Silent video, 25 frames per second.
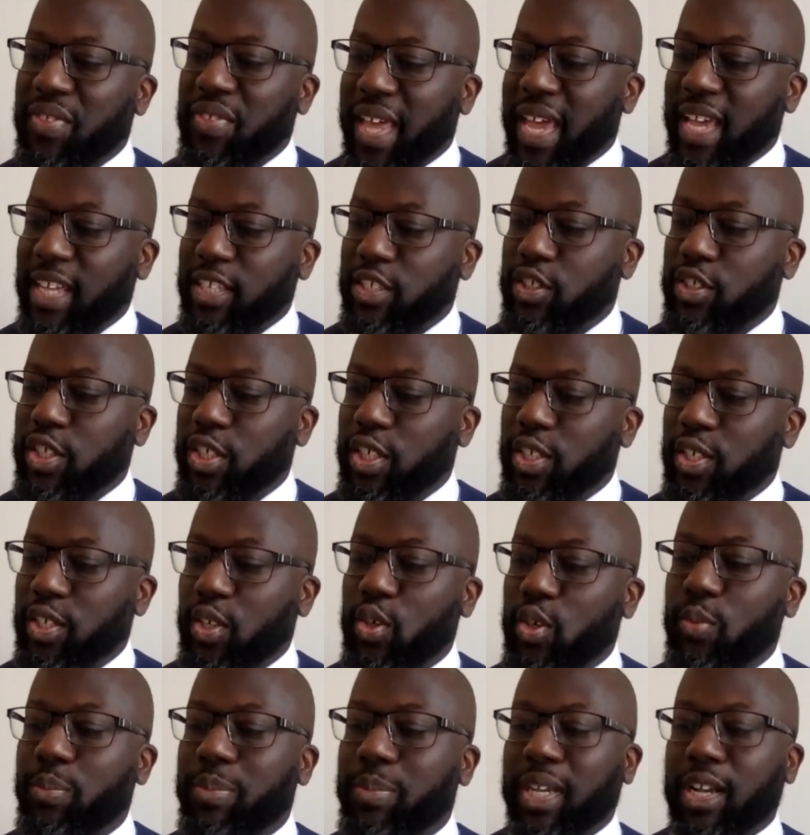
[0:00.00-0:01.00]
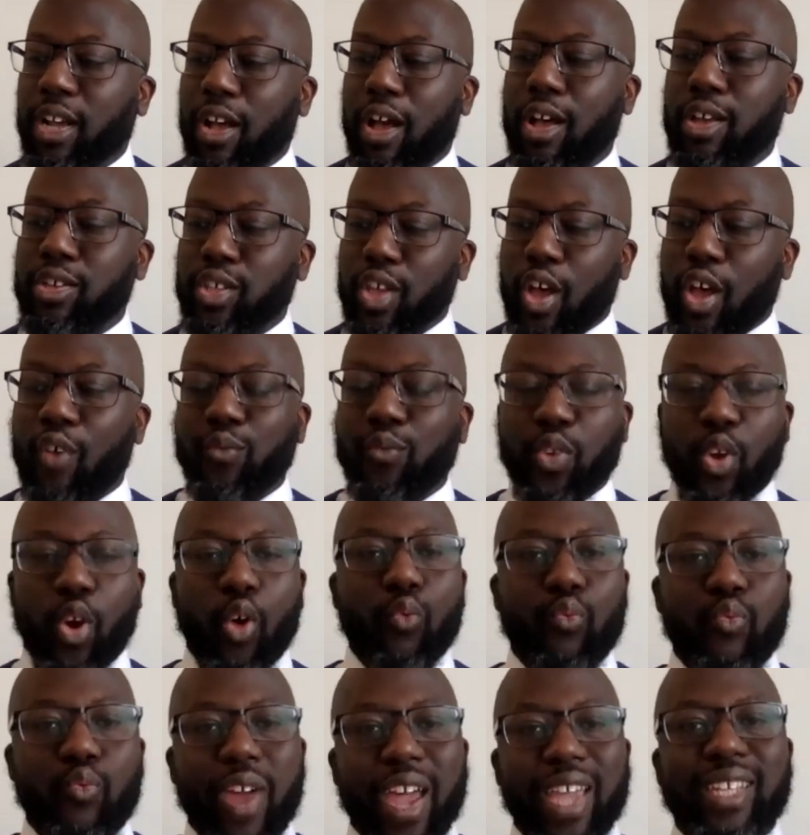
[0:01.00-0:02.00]
thanks to you because of your
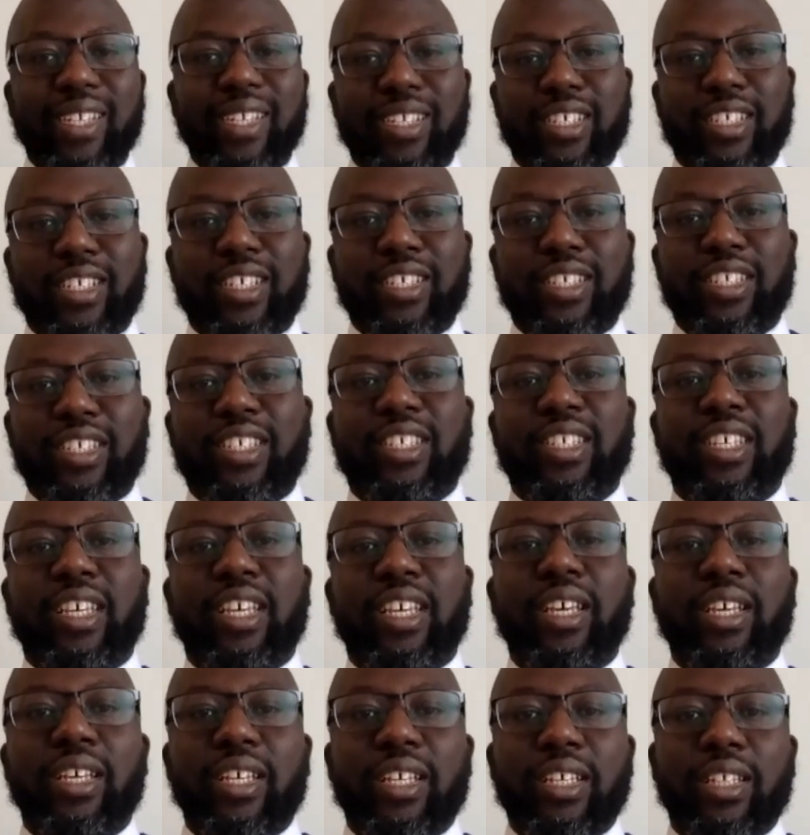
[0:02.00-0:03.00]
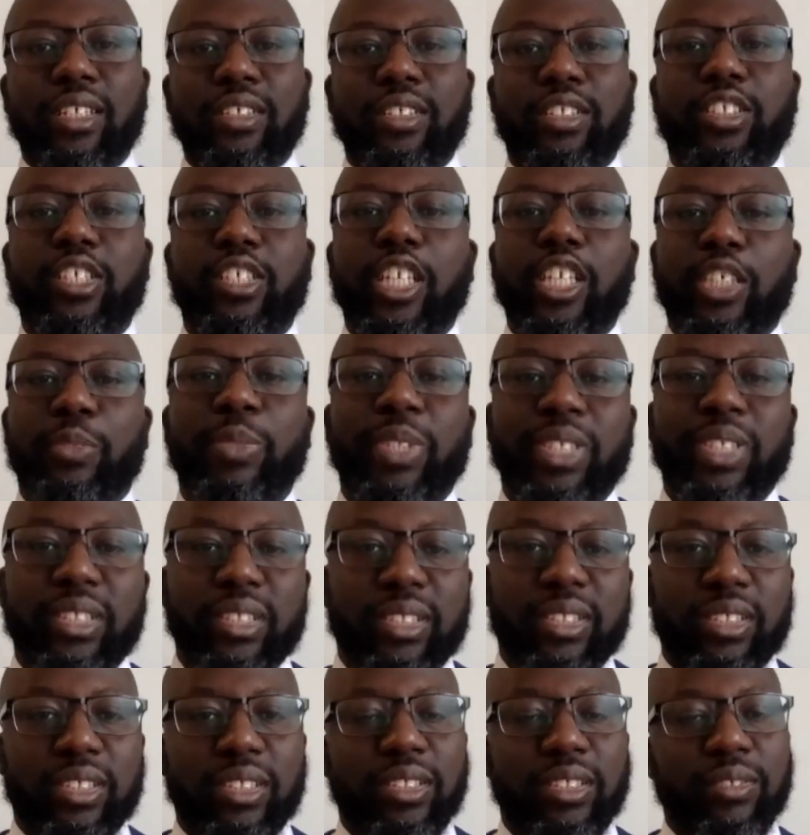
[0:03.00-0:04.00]
righteous
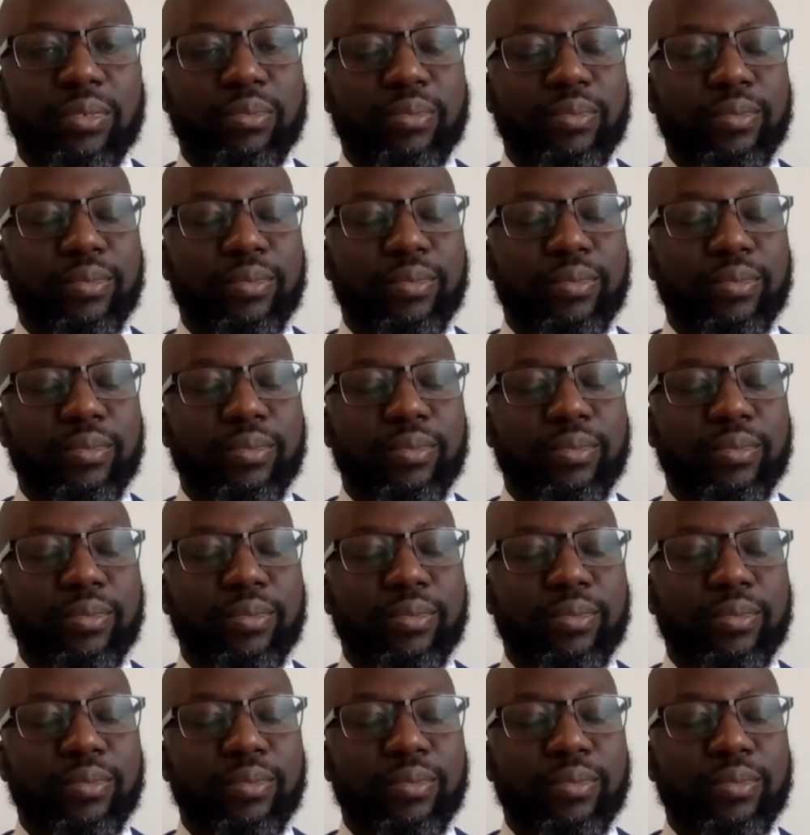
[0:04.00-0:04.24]
judgments.